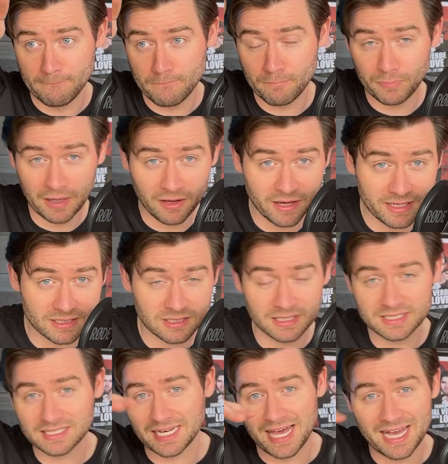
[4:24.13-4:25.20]
blinds, like
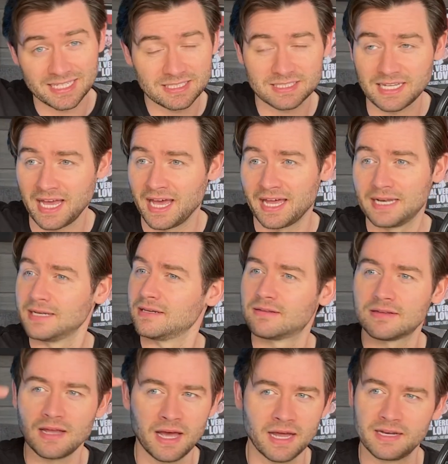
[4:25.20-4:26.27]
slats, and
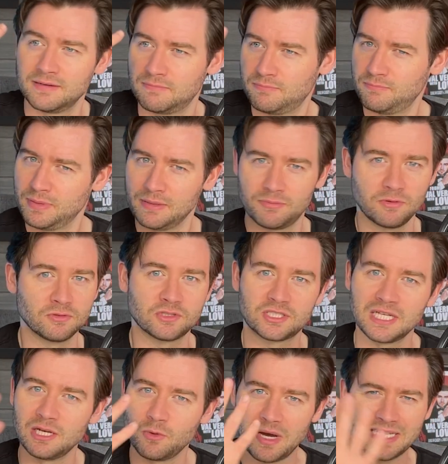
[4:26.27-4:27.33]
people
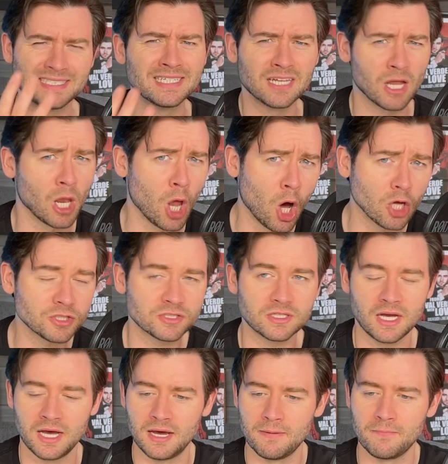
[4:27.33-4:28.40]
silhouetted a lot.
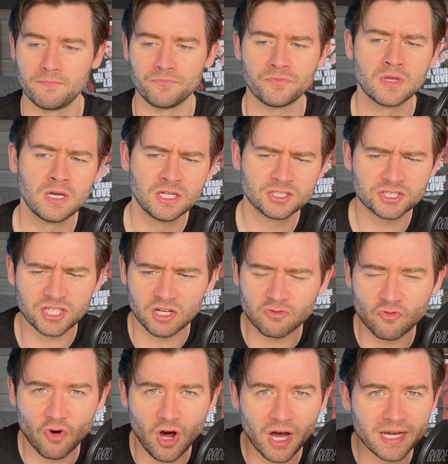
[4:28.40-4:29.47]

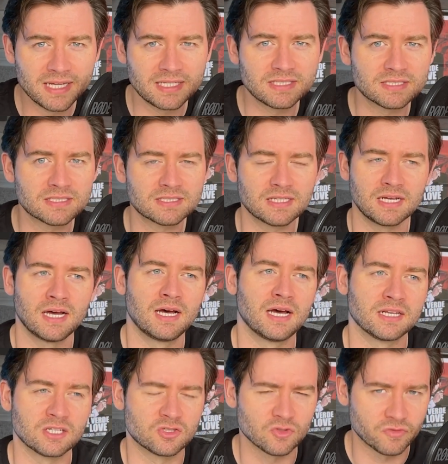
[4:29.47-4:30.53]
Sunrise
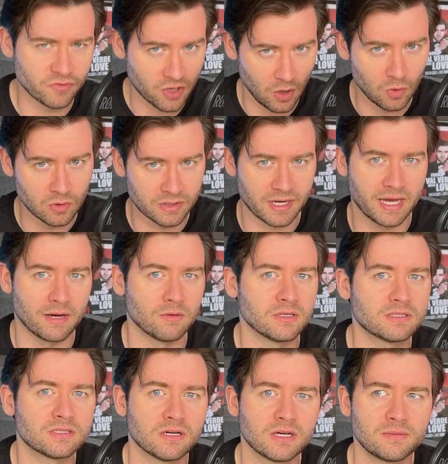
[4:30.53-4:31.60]
and sort of golden hour
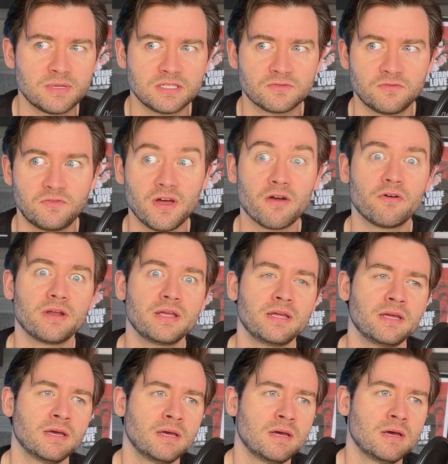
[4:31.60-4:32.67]
time is very
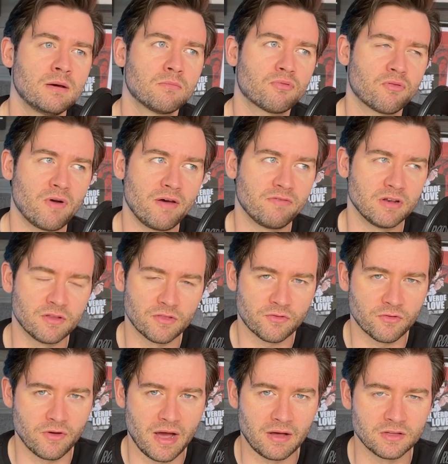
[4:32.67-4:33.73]
prevalent
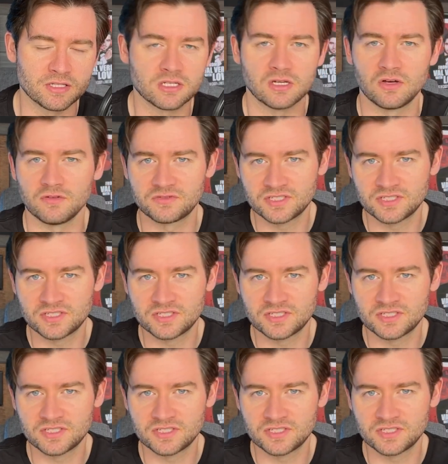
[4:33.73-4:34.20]
throughout. There's a lot of